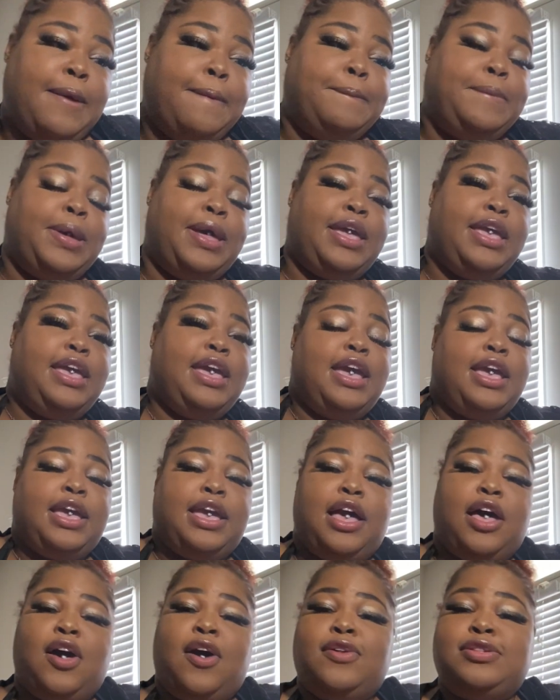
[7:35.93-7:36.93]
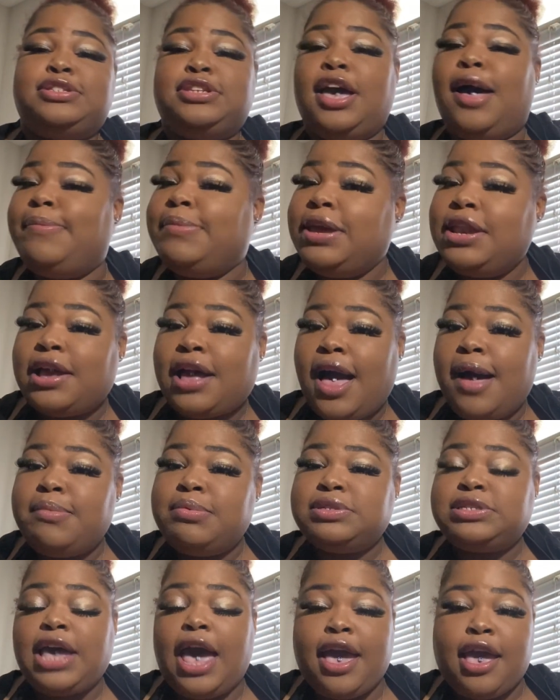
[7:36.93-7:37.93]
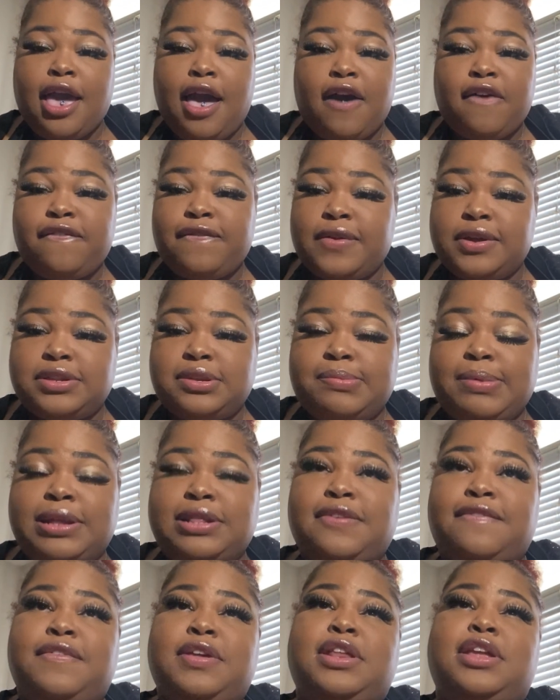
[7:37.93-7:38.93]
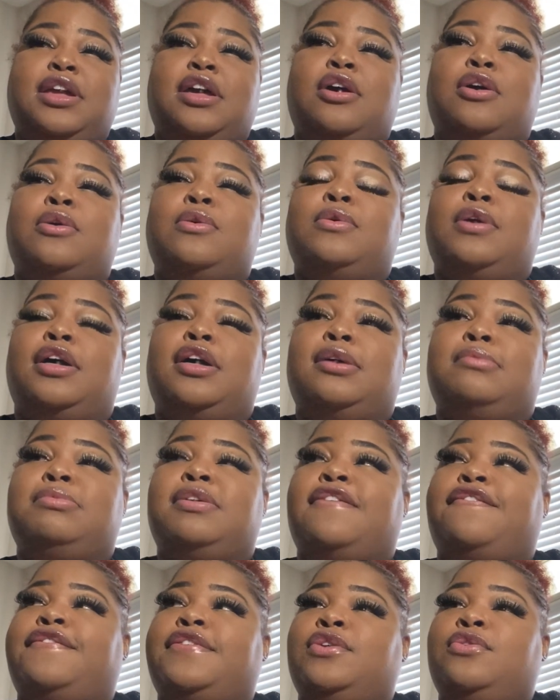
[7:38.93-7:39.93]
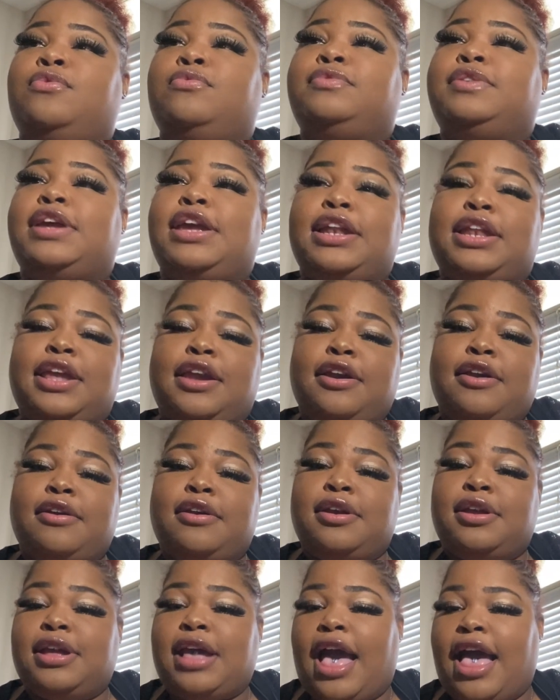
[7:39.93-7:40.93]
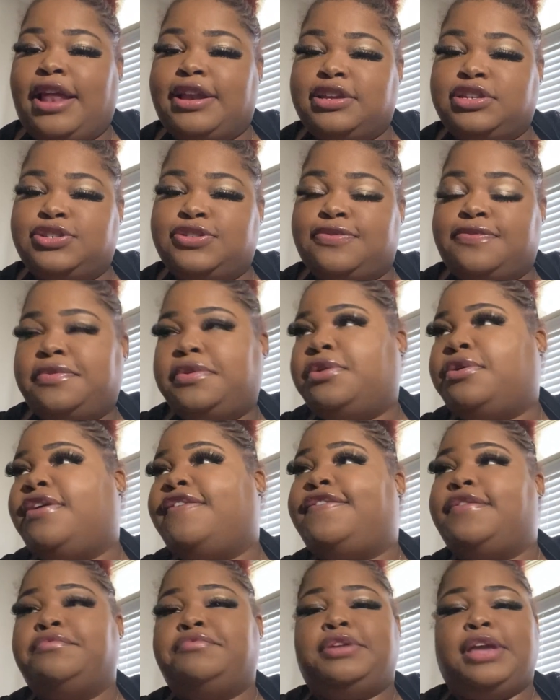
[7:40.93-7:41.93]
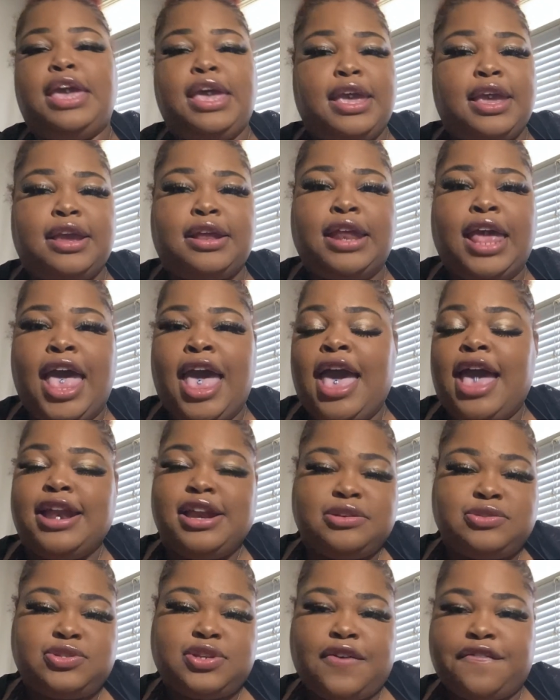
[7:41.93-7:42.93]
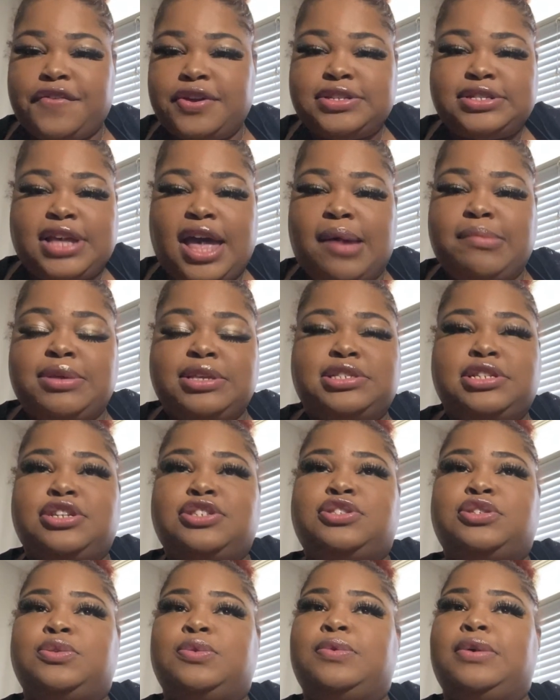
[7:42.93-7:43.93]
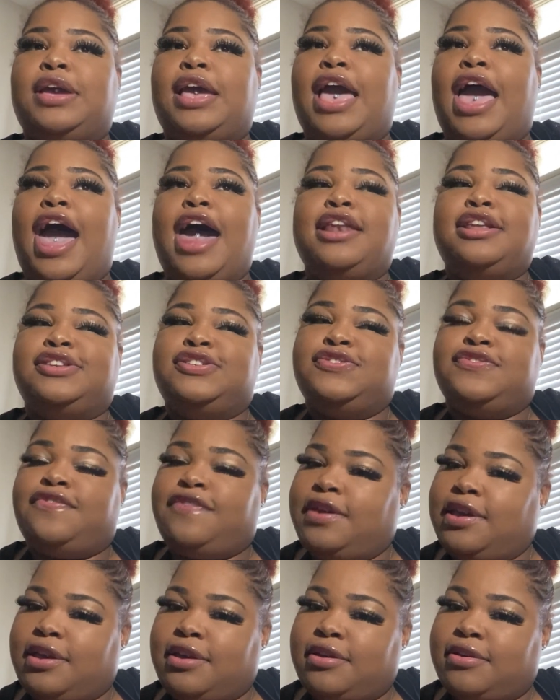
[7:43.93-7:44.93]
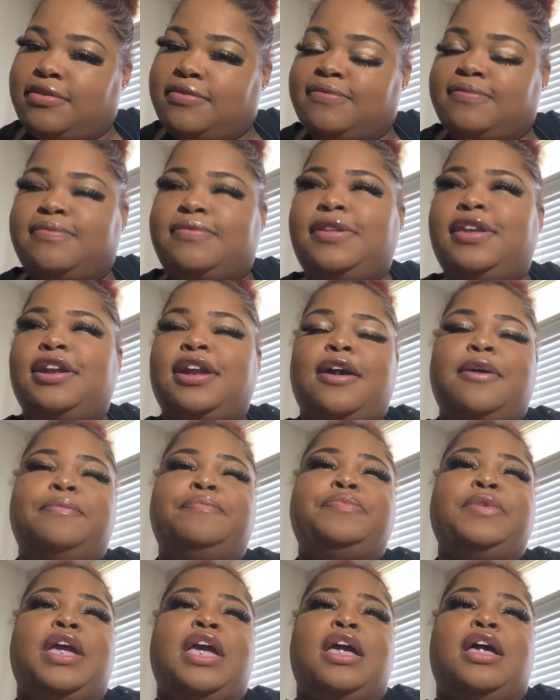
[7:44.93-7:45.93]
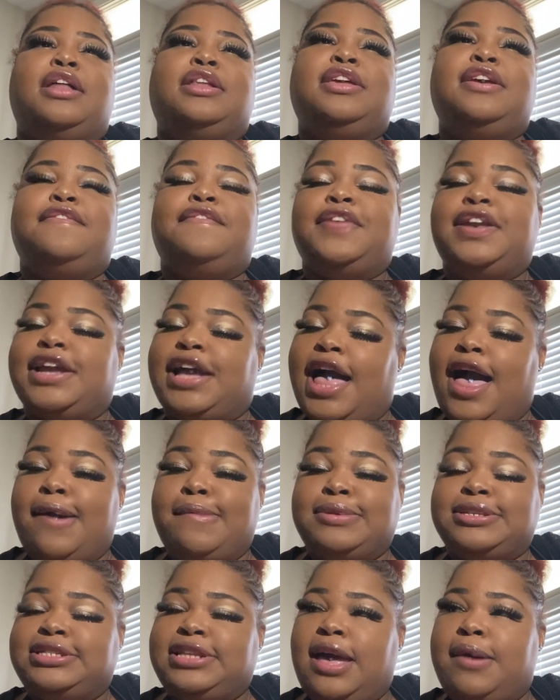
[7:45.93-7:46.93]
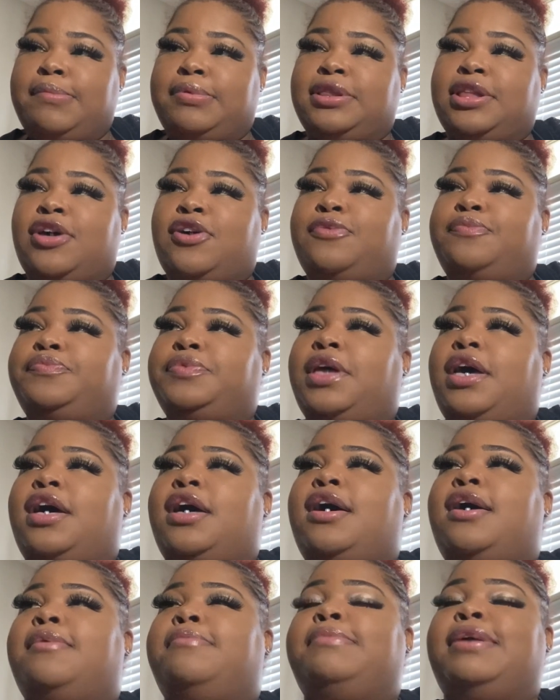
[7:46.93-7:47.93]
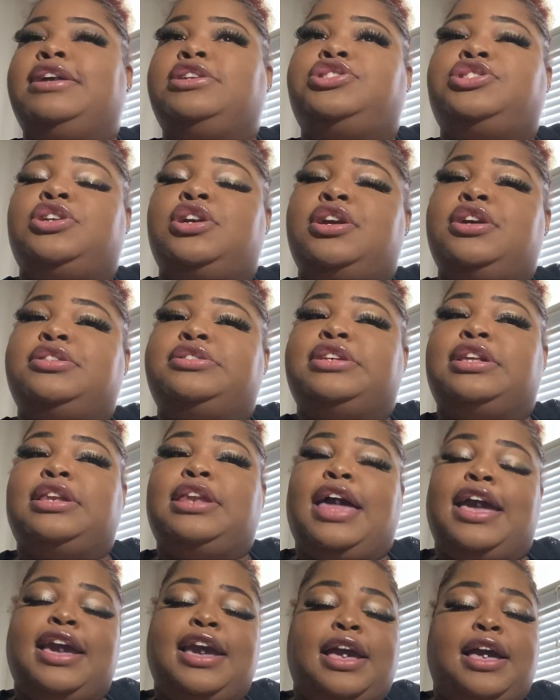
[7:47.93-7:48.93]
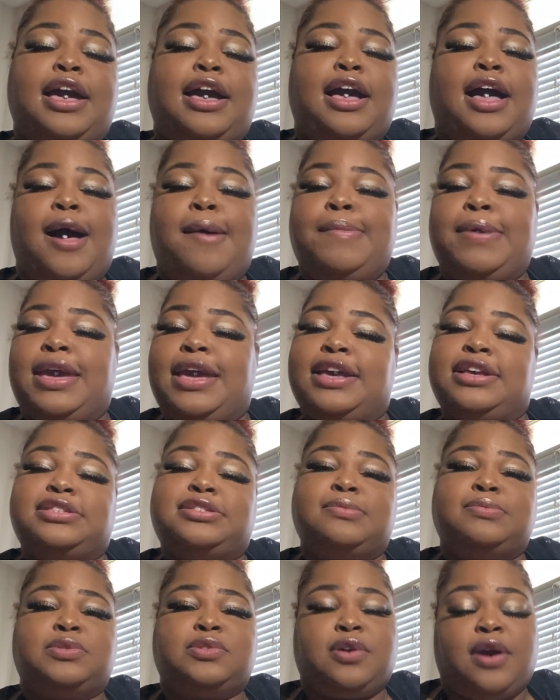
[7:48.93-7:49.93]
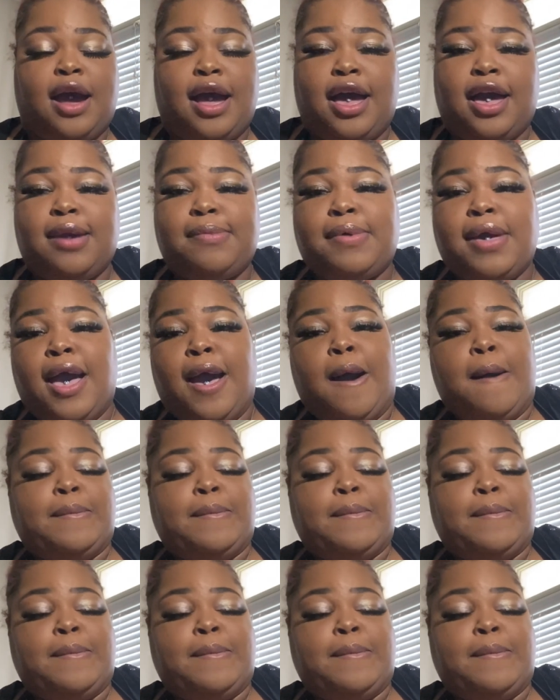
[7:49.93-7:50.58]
But yeah, y'all, tell me in the comments how y'all felt about the video. If you did hear it, how did you feel? If you didn't, and this was your first time listening to it, how did you feel? You know, leave in the comments down below. Make sure to like, comment, and subscribe.